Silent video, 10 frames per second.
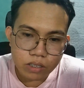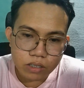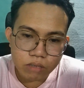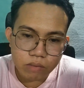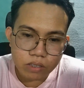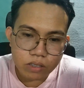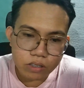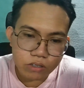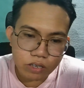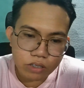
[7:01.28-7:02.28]
embedding
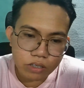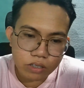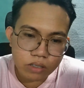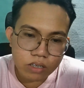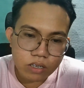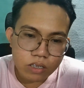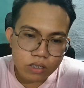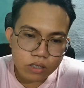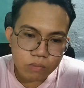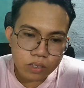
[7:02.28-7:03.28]
dimension is 300.
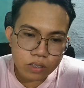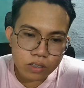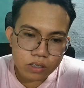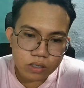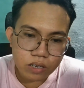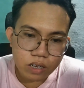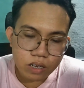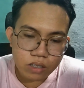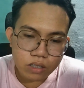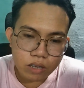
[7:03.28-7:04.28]
This means
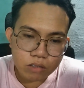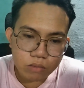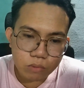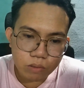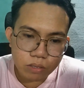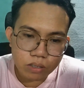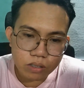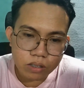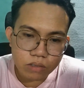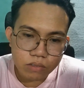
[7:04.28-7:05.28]
10,000
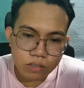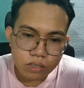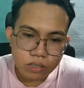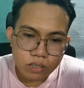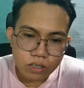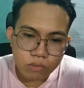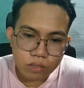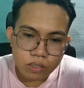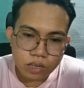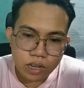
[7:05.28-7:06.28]
words.
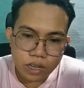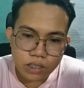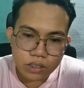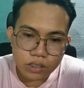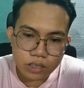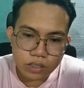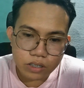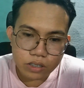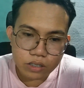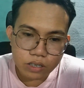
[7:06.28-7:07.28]
Each word has
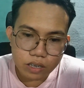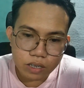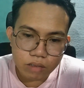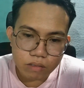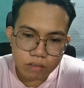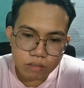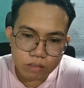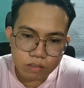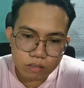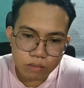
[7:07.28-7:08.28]
300
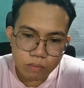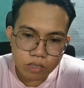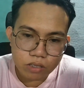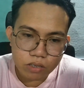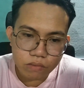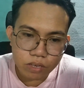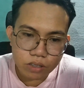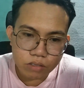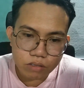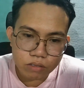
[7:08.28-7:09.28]
dimensional
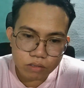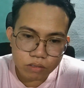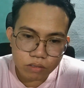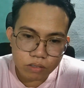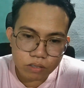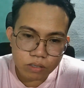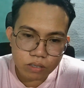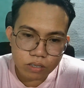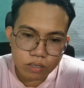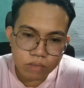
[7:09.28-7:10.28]
vector. So
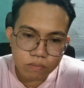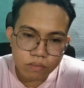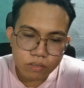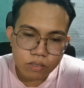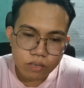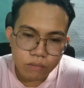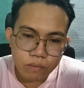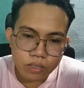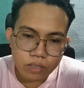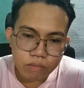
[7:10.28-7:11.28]
internally,
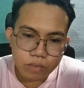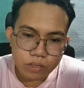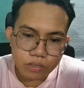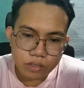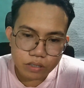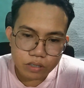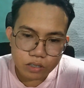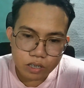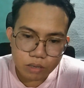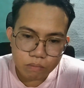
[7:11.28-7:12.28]
embedding matrix
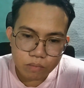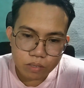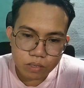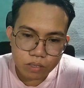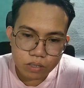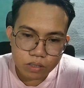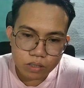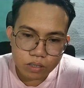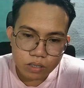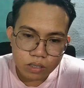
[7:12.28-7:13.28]
the shape
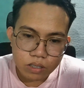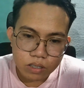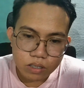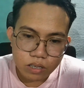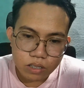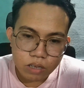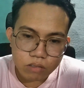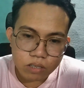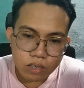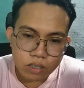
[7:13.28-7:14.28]
is
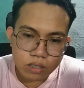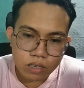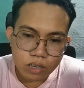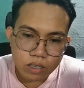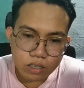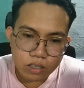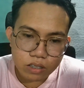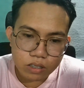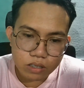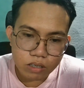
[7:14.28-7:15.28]
10,000 and
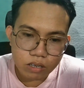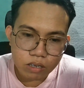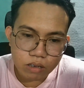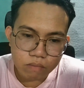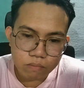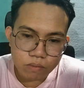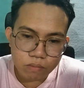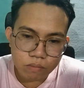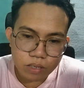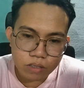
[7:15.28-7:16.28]
its
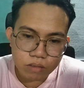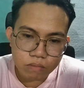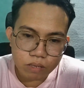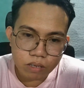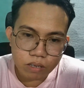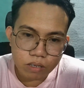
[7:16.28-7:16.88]
embedding